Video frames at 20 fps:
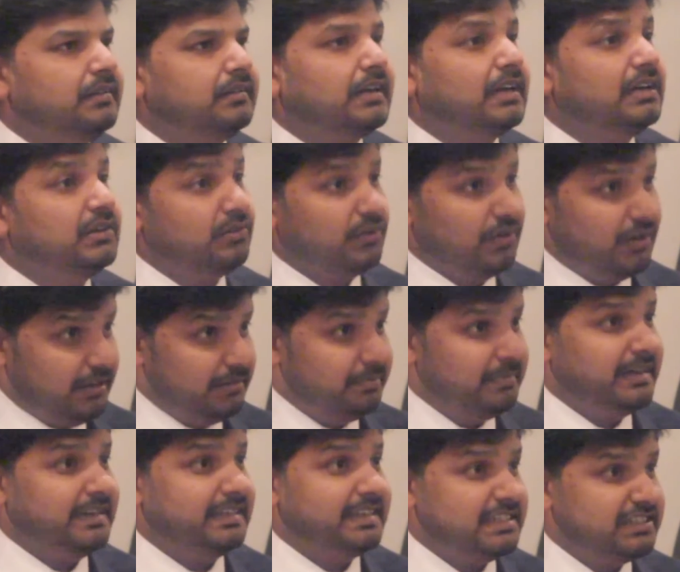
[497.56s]
control of
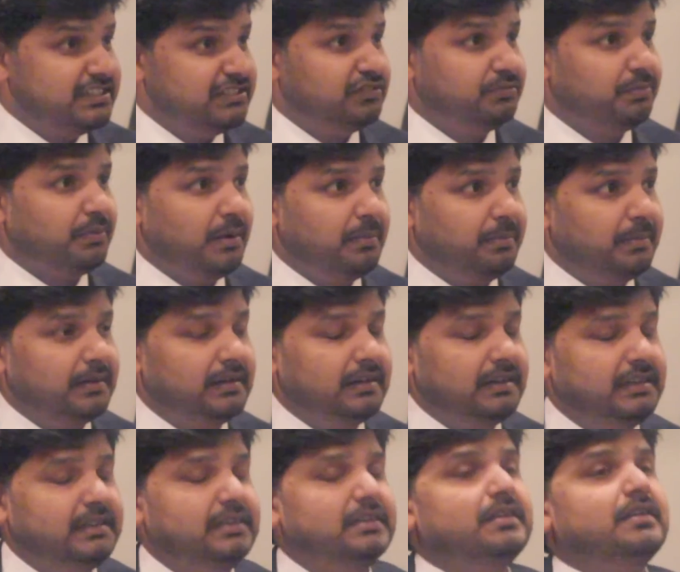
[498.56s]
medications
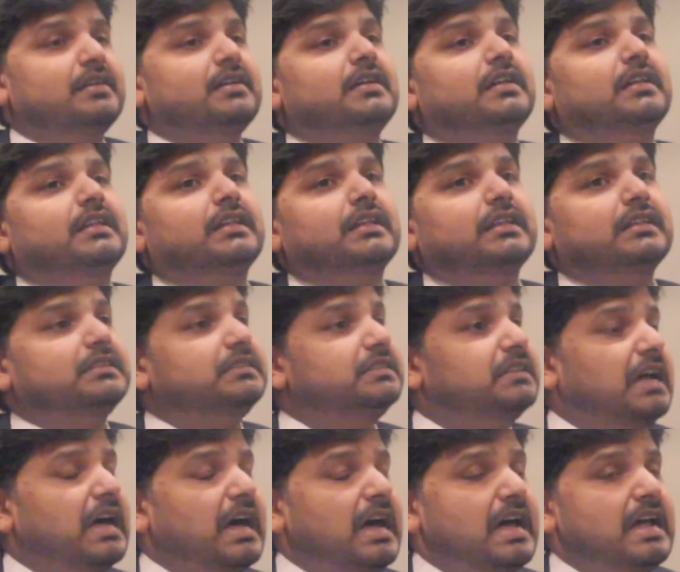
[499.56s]
properly,
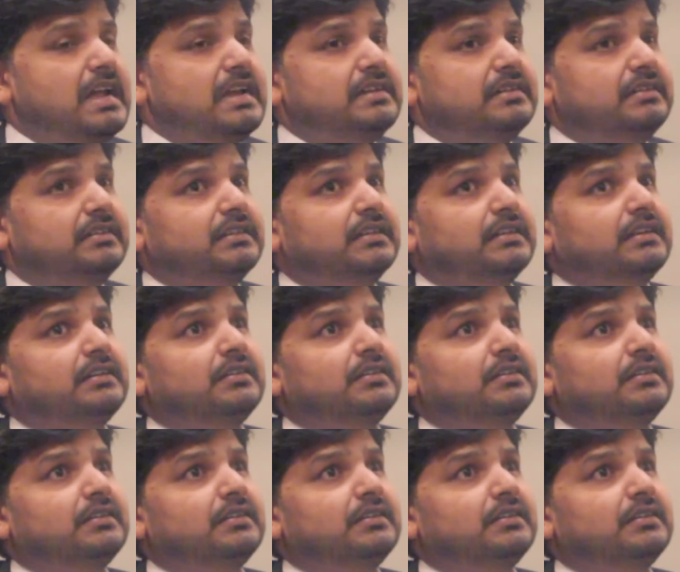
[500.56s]
and